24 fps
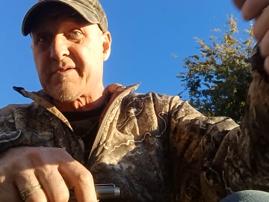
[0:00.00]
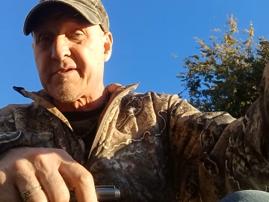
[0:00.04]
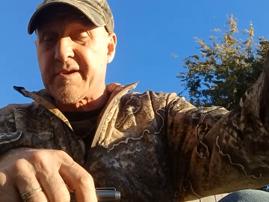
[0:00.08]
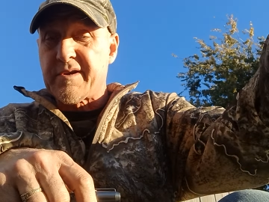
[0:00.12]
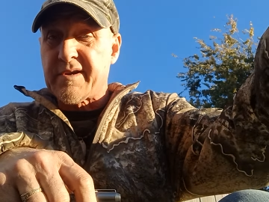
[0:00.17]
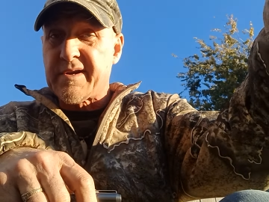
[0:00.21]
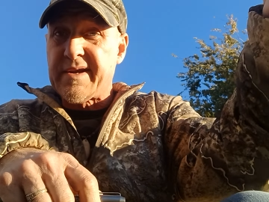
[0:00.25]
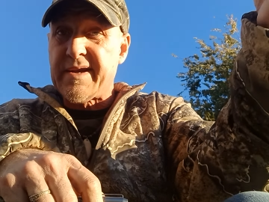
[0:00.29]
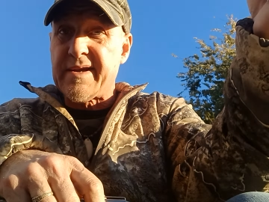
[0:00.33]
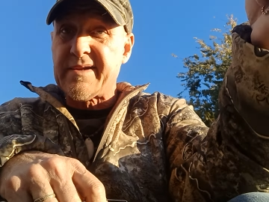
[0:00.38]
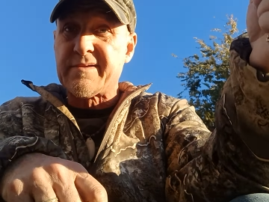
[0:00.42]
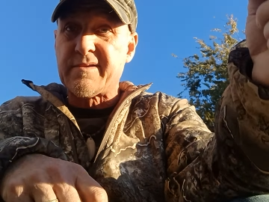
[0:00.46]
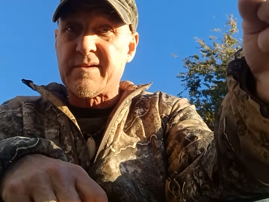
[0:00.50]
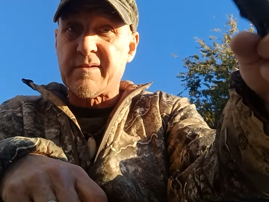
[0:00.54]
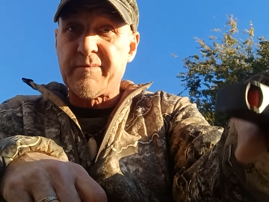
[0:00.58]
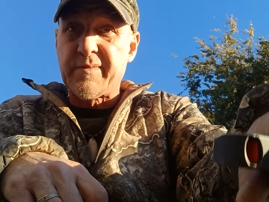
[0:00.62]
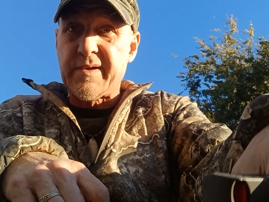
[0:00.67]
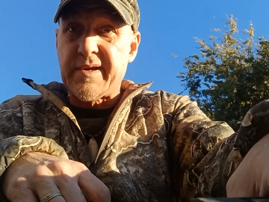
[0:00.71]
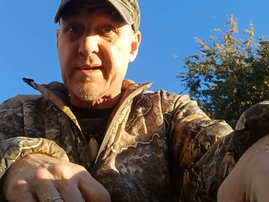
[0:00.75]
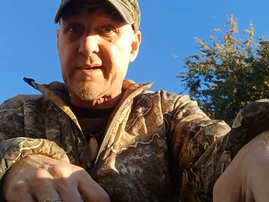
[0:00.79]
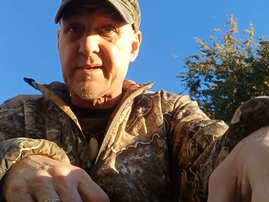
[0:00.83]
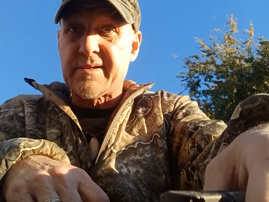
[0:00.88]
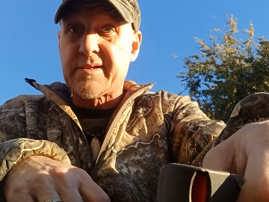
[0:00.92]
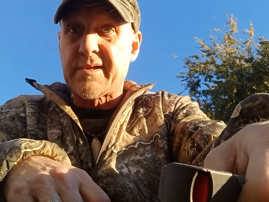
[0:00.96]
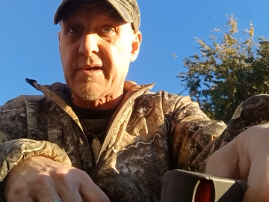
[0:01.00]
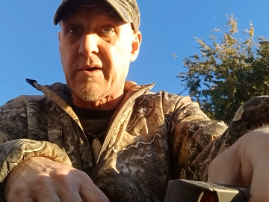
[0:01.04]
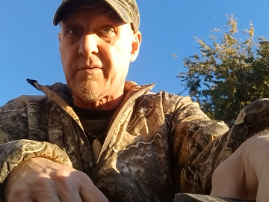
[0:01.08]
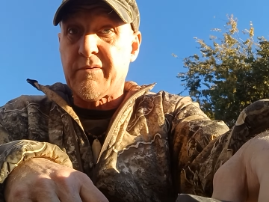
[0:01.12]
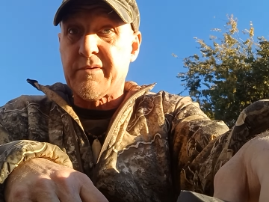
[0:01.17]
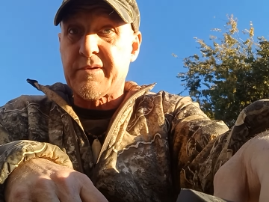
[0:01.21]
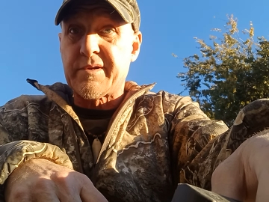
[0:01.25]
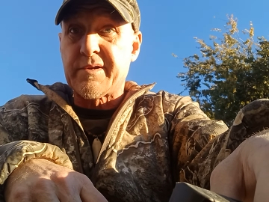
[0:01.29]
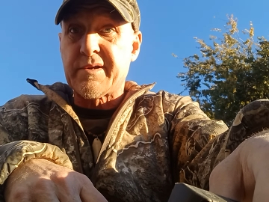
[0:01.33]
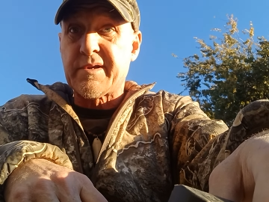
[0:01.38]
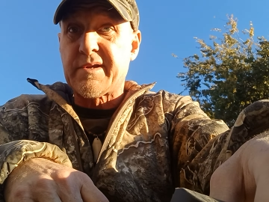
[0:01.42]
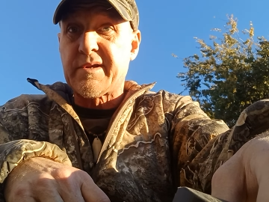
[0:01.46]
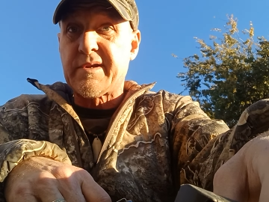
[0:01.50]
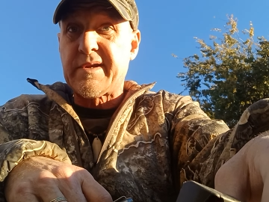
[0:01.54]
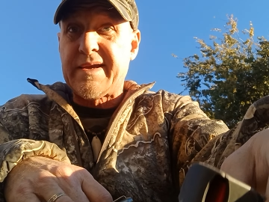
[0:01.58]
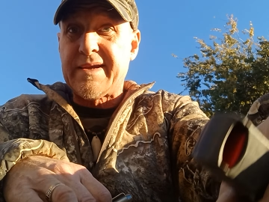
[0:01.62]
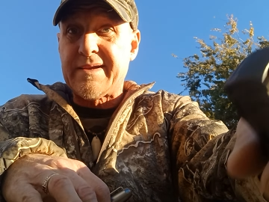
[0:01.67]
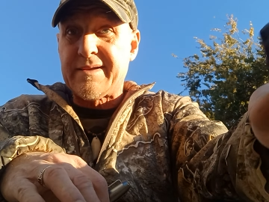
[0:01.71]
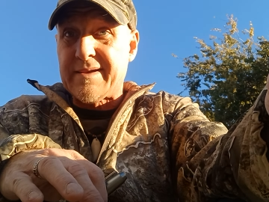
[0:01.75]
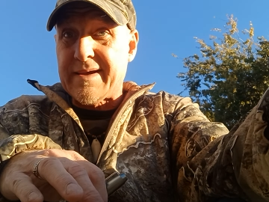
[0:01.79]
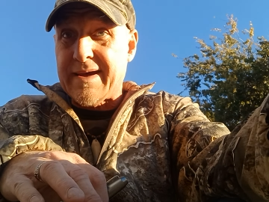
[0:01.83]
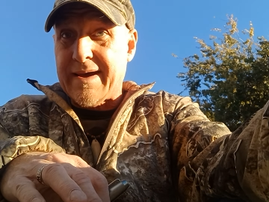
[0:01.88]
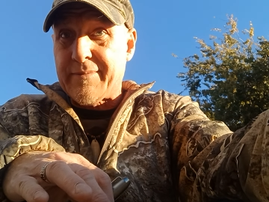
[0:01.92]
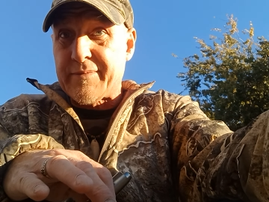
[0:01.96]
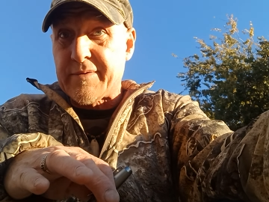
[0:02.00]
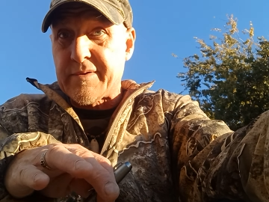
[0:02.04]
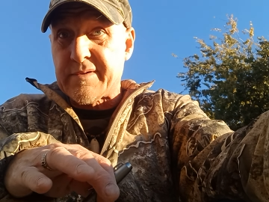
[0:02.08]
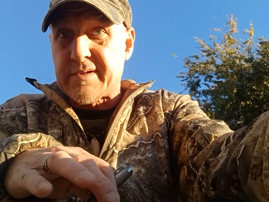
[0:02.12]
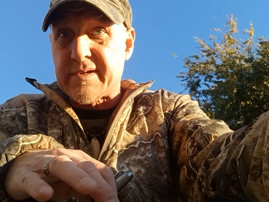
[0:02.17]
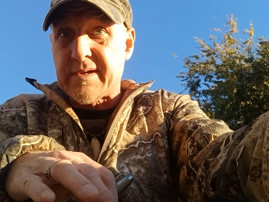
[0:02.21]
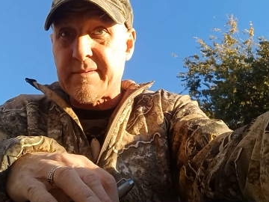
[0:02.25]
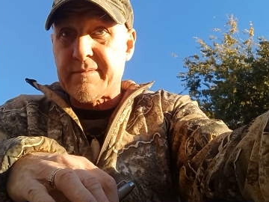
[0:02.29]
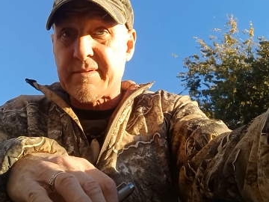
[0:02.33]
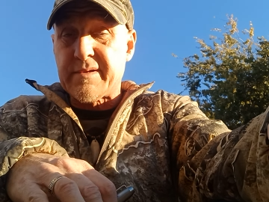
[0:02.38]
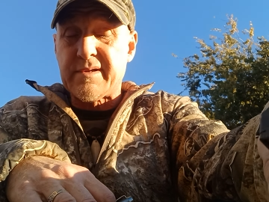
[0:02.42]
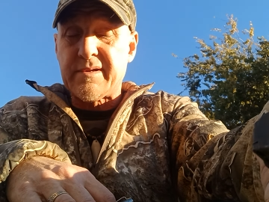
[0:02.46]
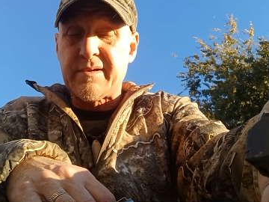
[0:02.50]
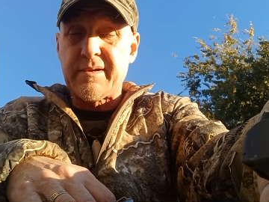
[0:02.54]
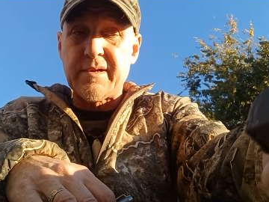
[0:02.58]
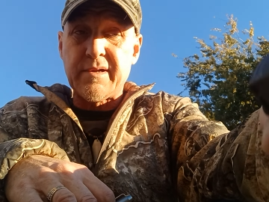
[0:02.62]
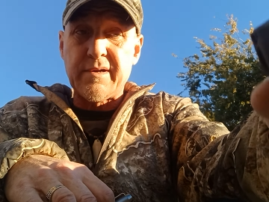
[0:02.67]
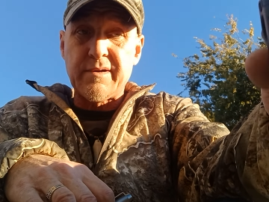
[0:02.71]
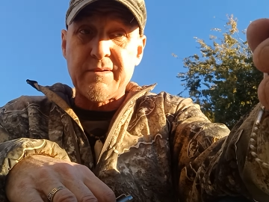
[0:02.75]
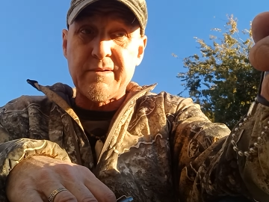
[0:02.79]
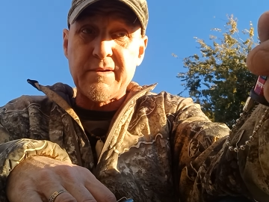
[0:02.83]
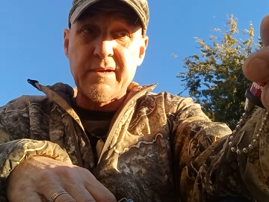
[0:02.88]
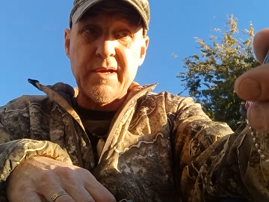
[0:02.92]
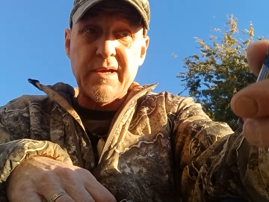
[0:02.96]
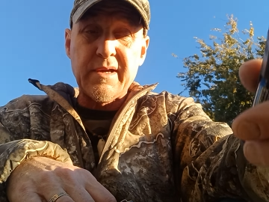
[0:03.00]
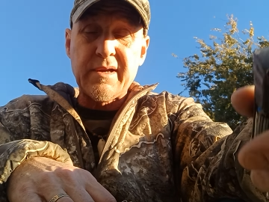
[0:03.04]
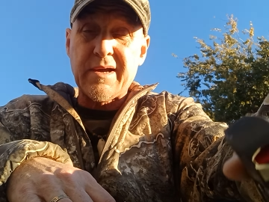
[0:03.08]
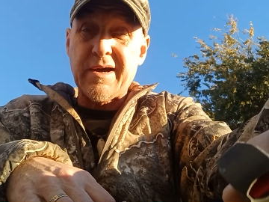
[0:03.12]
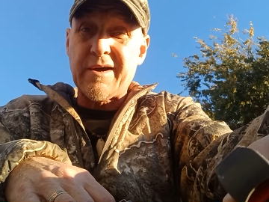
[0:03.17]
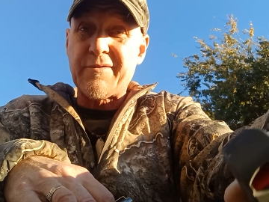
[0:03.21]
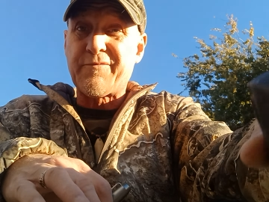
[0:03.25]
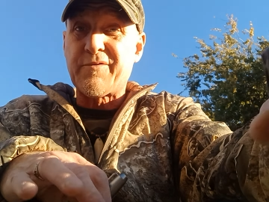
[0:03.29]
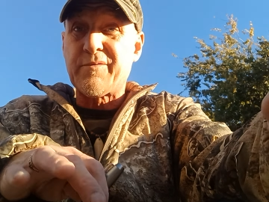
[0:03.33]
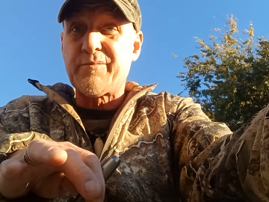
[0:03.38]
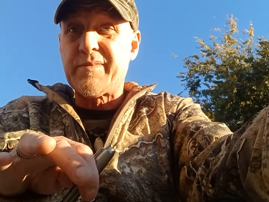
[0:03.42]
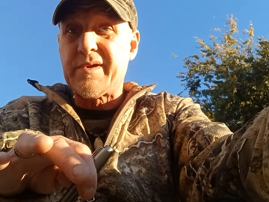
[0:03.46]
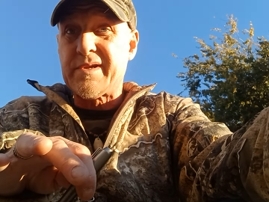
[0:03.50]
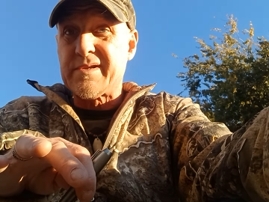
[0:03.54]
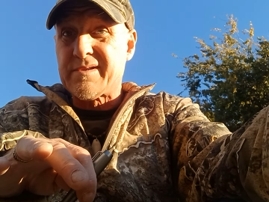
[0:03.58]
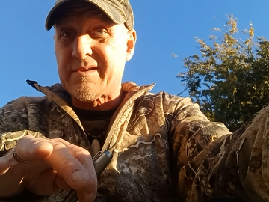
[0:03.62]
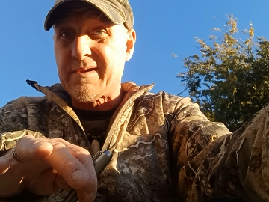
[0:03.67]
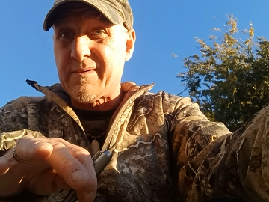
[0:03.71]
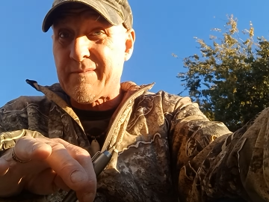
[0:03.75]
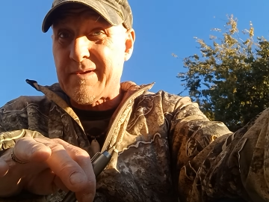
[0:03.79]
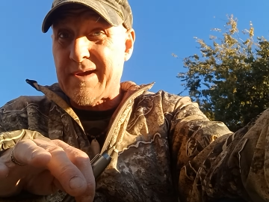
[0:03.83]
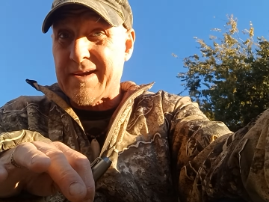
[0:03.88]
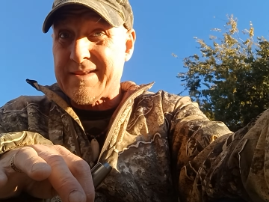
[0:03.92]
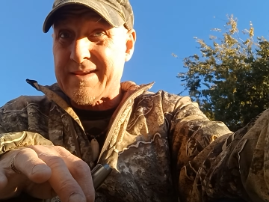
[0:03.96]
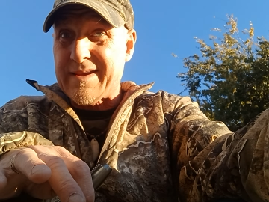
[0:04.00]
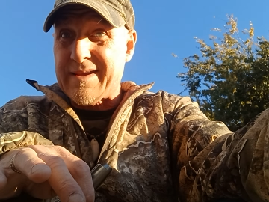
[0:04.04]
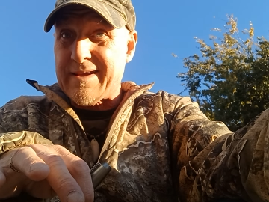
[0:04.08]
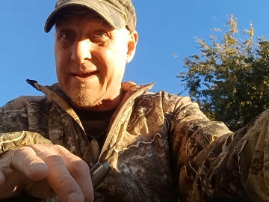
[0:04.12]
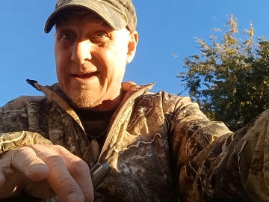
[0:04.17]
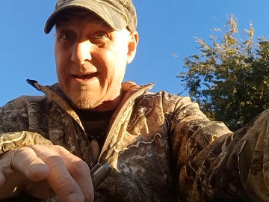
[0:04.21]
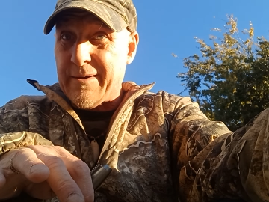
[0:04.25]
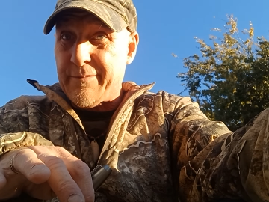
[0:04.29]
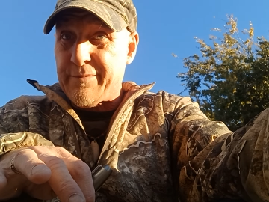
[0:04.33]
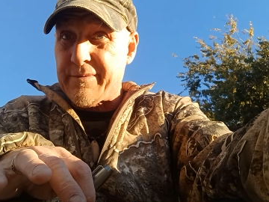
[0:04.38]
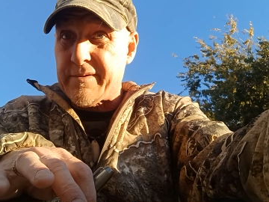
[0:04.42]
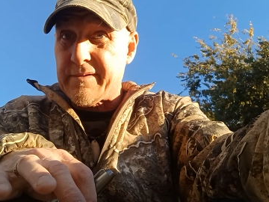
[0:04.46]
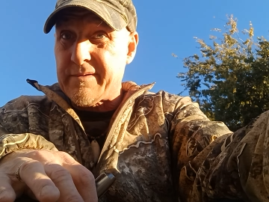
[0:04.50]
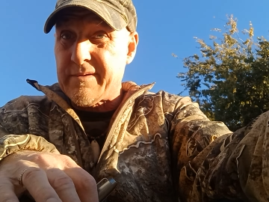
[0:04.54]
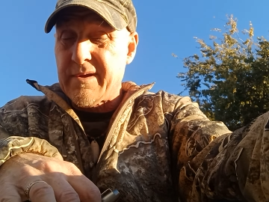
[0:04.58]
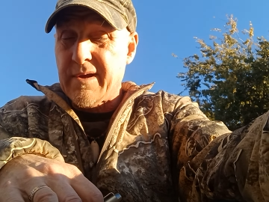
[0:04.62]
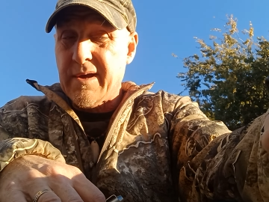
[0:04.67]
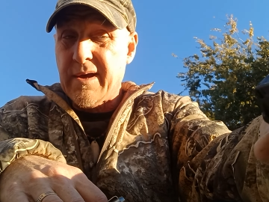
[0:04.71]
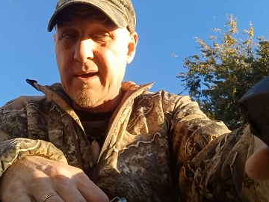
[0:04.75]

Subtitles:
your kids are being stolen or kidnapped or something. God forbid something like that happen.